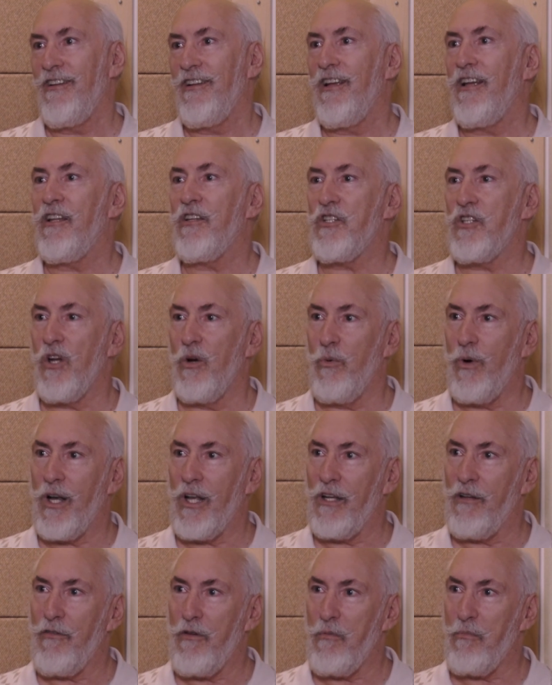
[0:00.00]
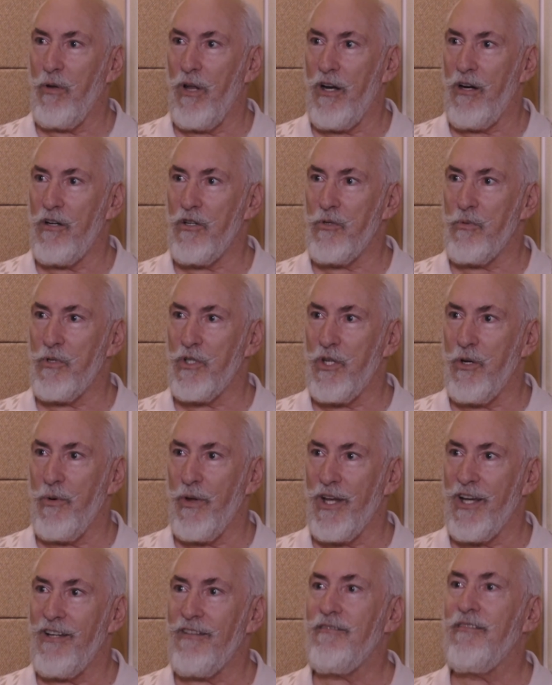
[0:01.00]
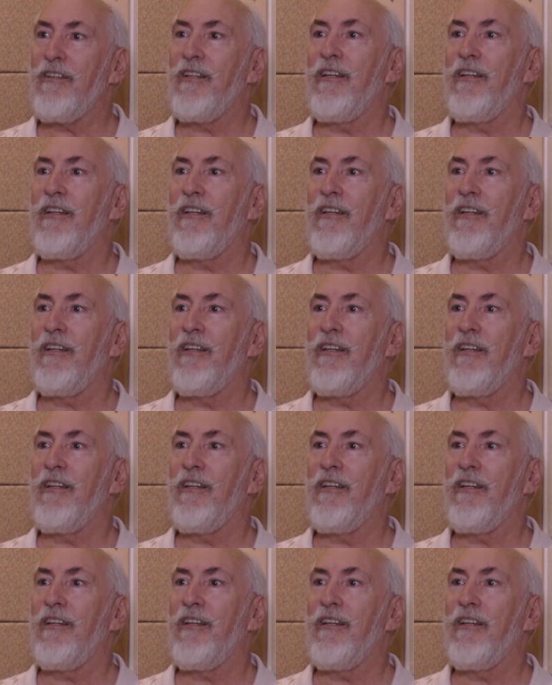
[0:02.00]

Okay. And so when Liffey Players was doing it,